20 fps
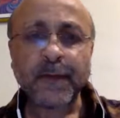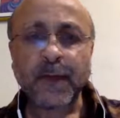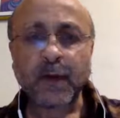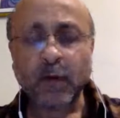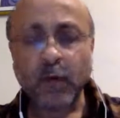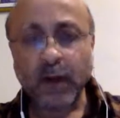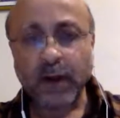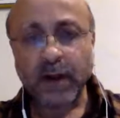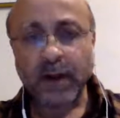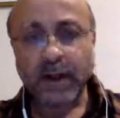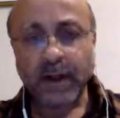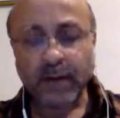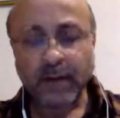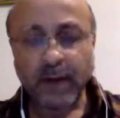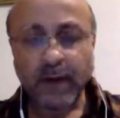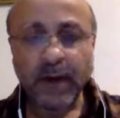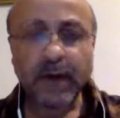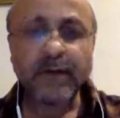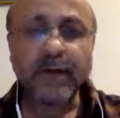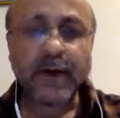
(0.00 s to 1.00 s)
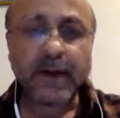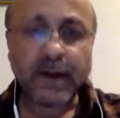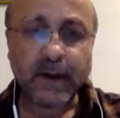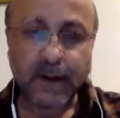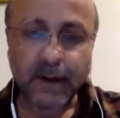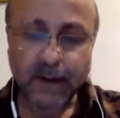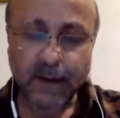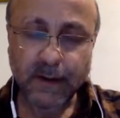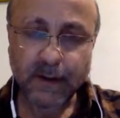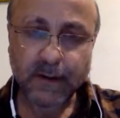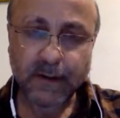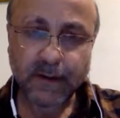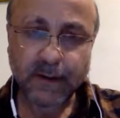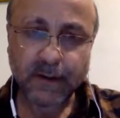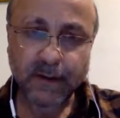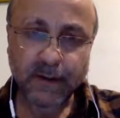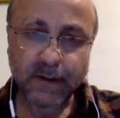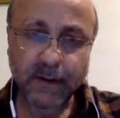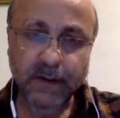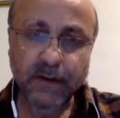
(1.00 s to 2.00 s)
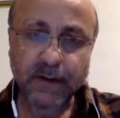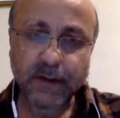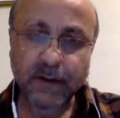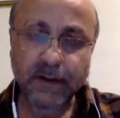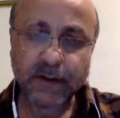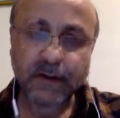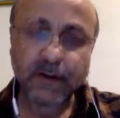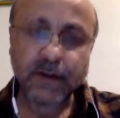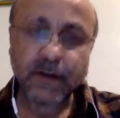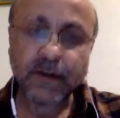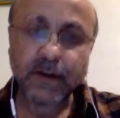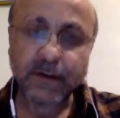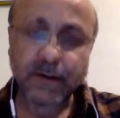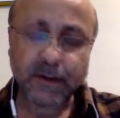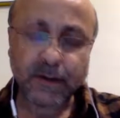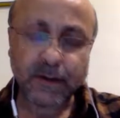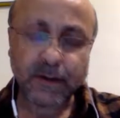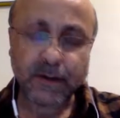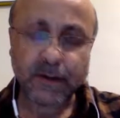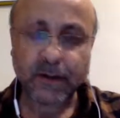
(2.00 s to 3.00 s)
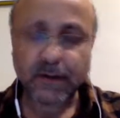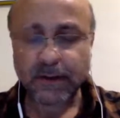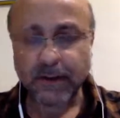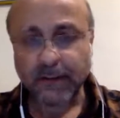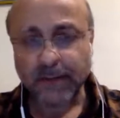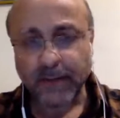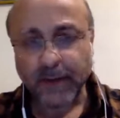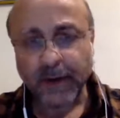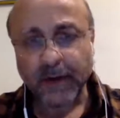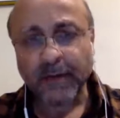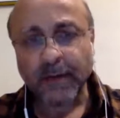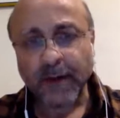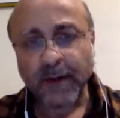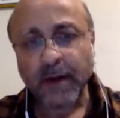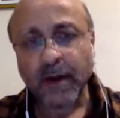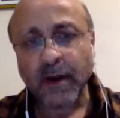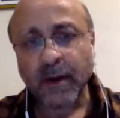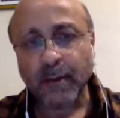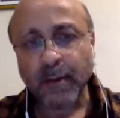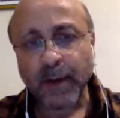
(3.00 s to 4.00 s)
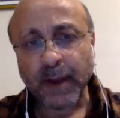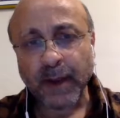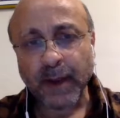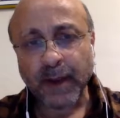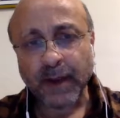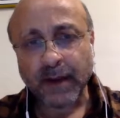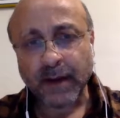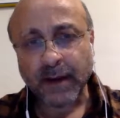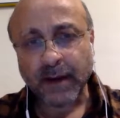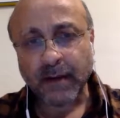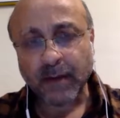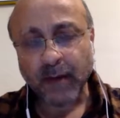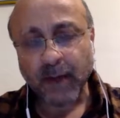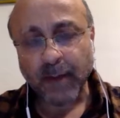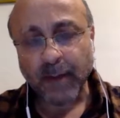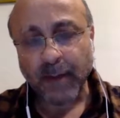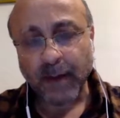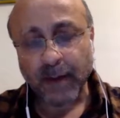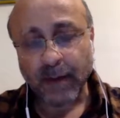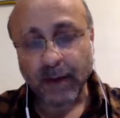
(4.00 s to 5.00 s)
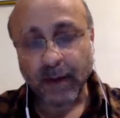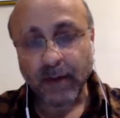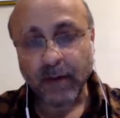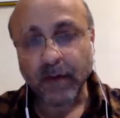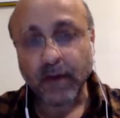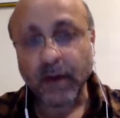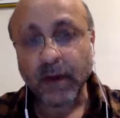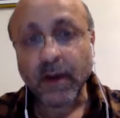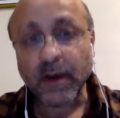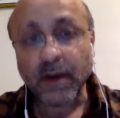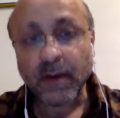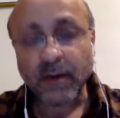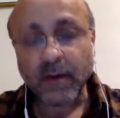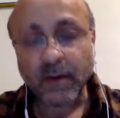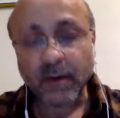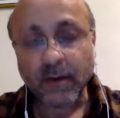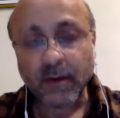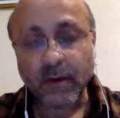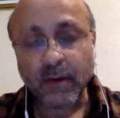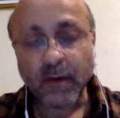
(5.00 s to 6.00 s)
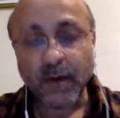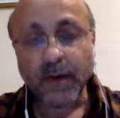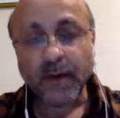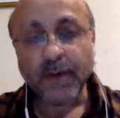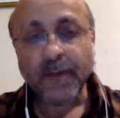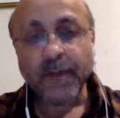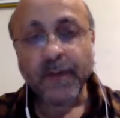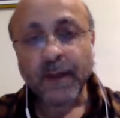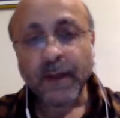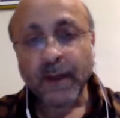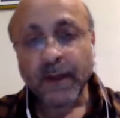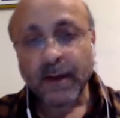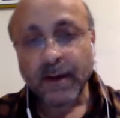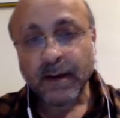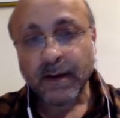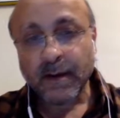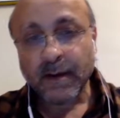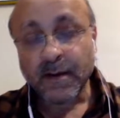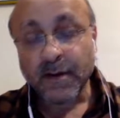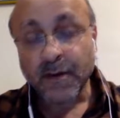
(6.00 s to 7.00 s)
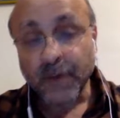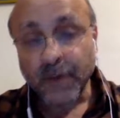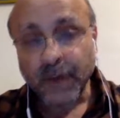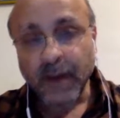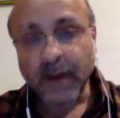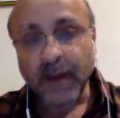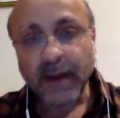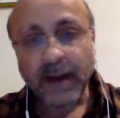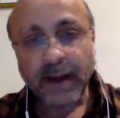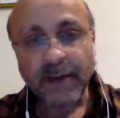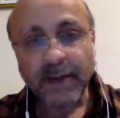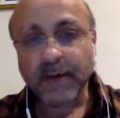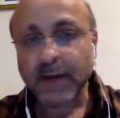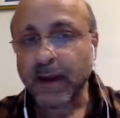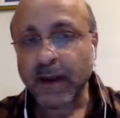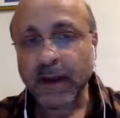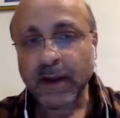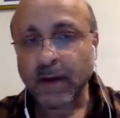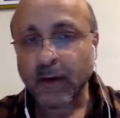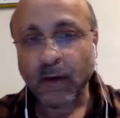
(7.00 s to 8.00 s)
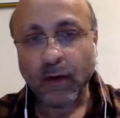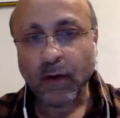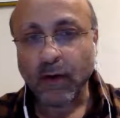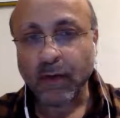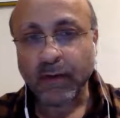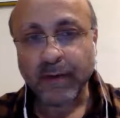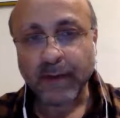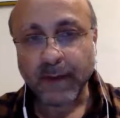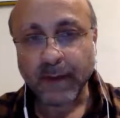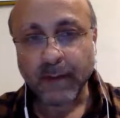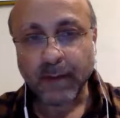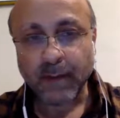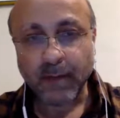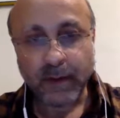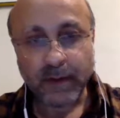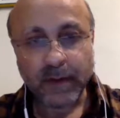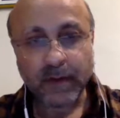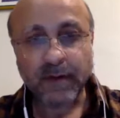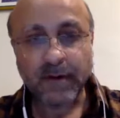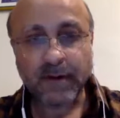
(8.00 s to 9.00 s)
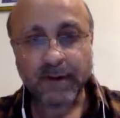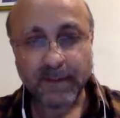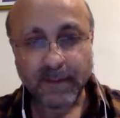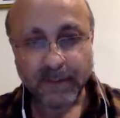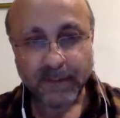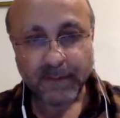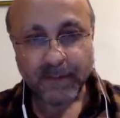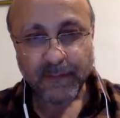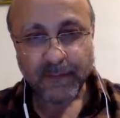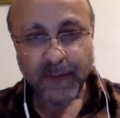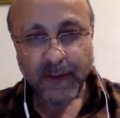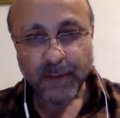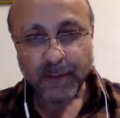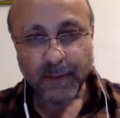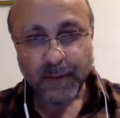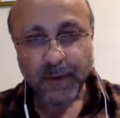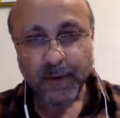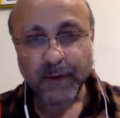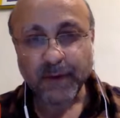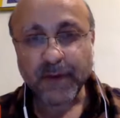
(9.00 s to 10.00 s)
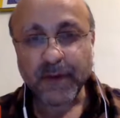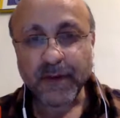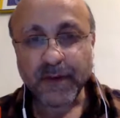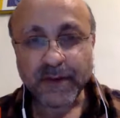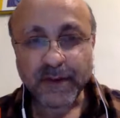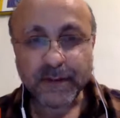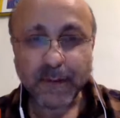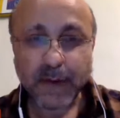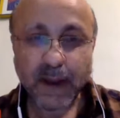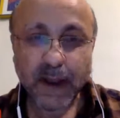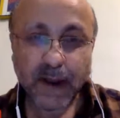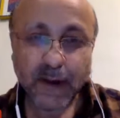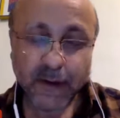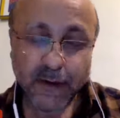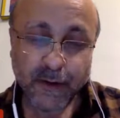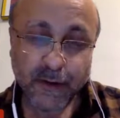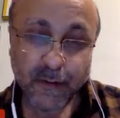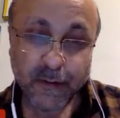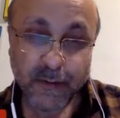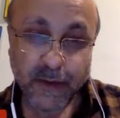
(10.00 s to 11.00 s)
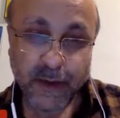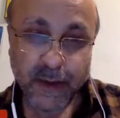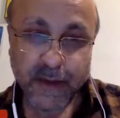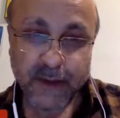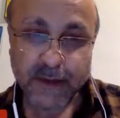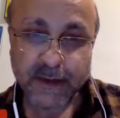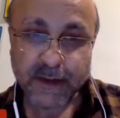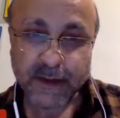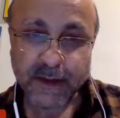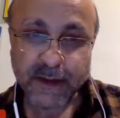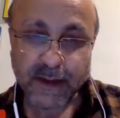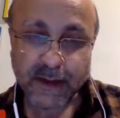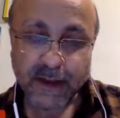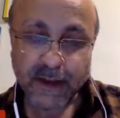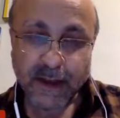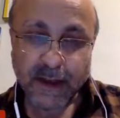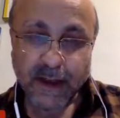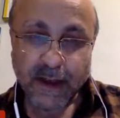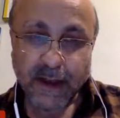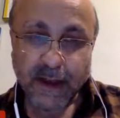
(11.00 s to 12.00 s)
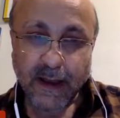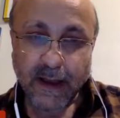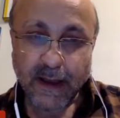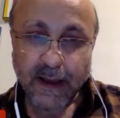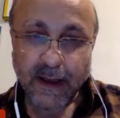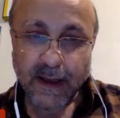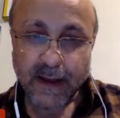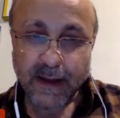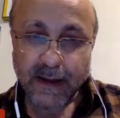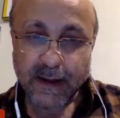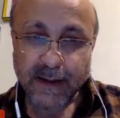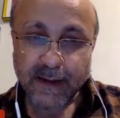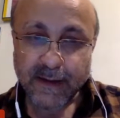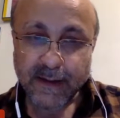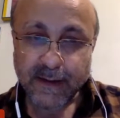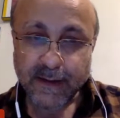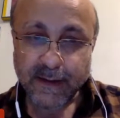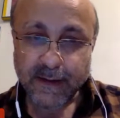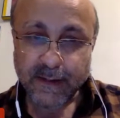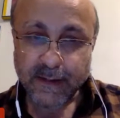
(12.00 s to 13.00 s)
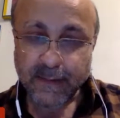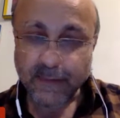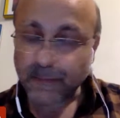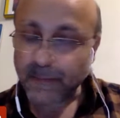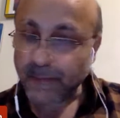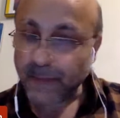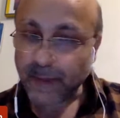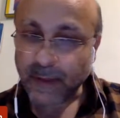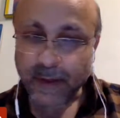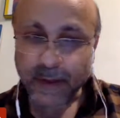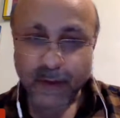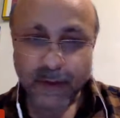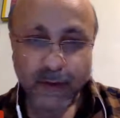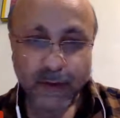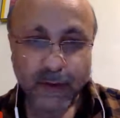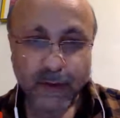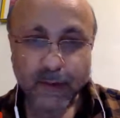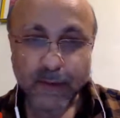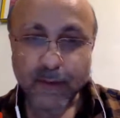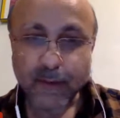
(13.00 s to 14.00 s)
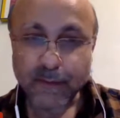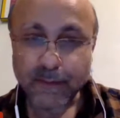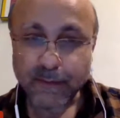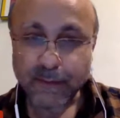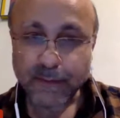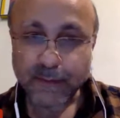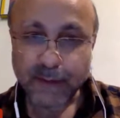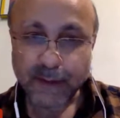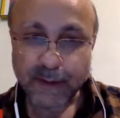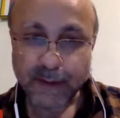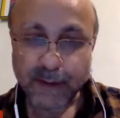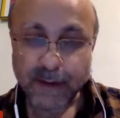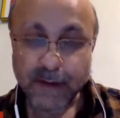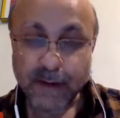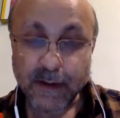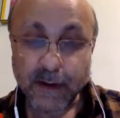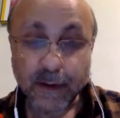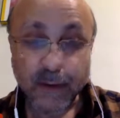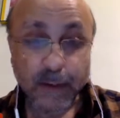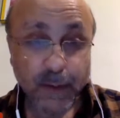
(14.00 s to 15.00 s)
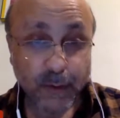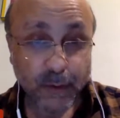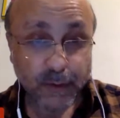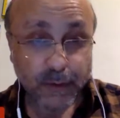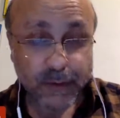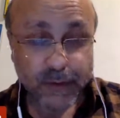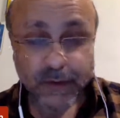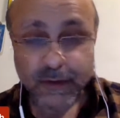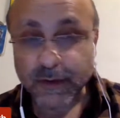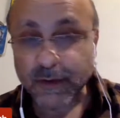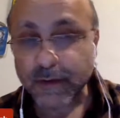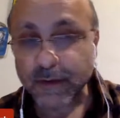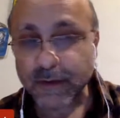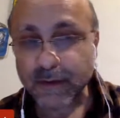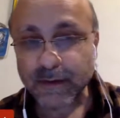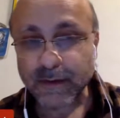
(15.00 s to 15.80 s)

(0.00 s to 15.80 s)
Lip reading: world that we live in. It's a very, very complicated web, and you need to really navigate all of them with a beautiful smile on your face and you know amused